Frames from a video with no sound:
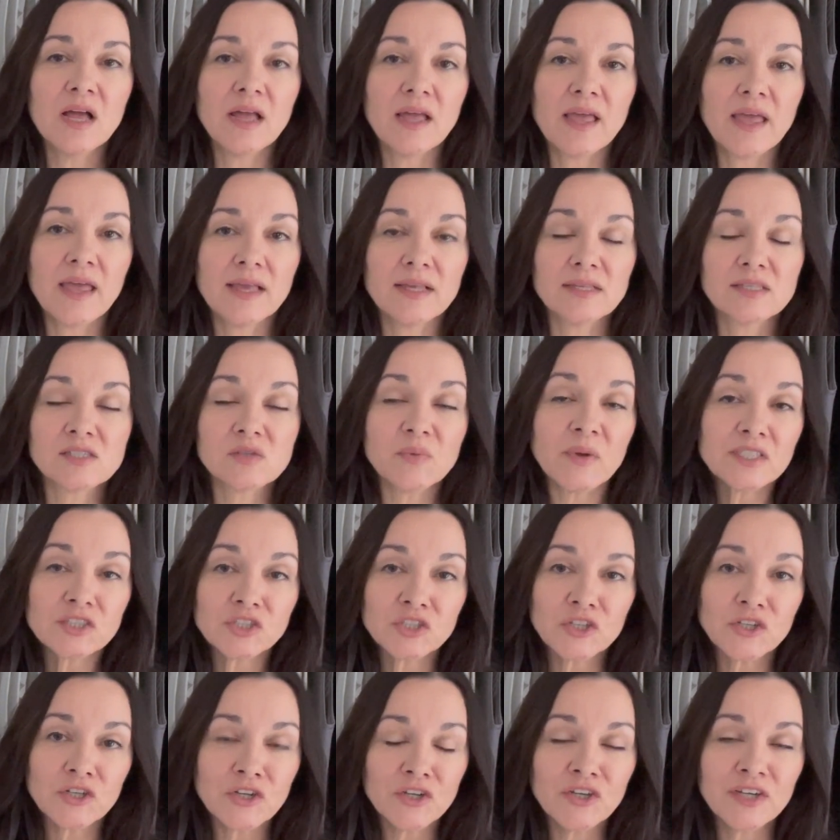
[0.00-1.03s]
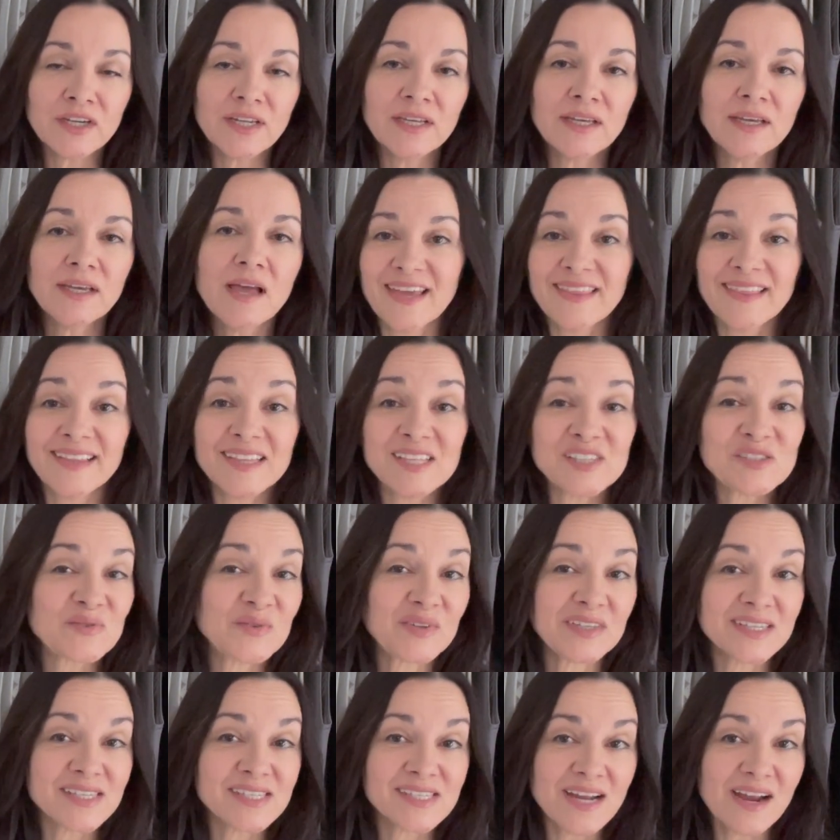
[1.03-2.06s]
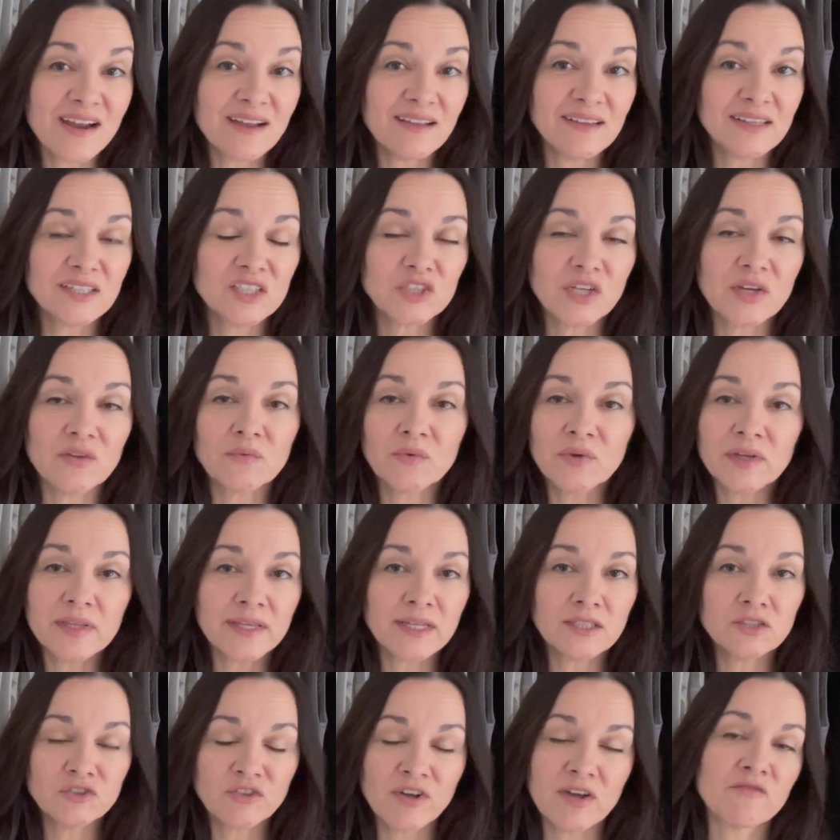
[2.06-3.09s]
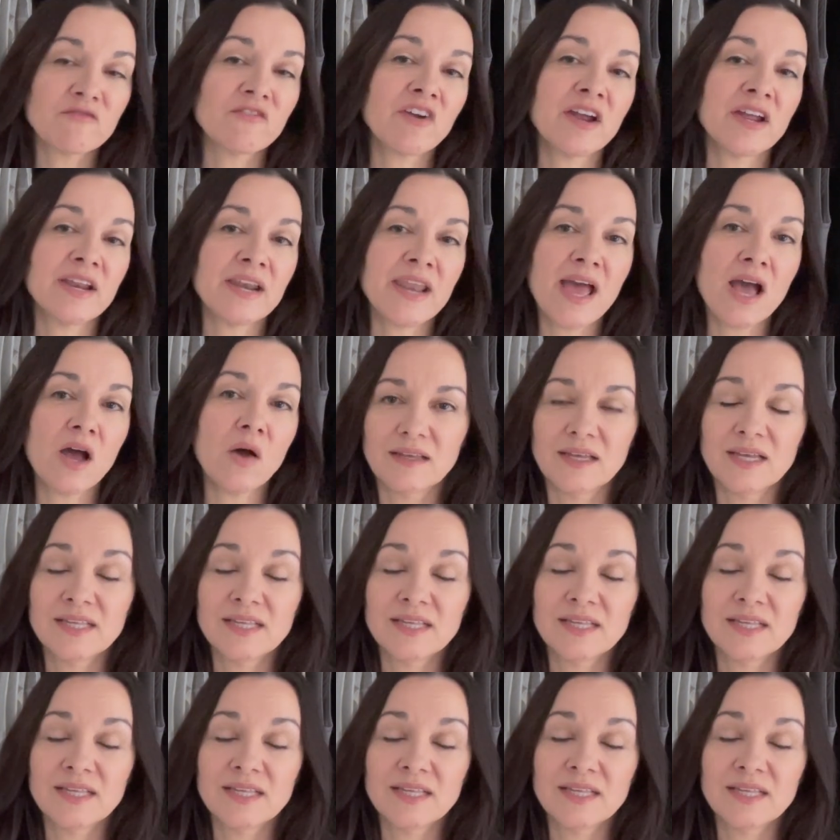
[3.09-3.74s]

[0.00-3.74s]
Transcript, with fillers: a sweatshirt hoodie. I think that's really stylish and really on trend right now.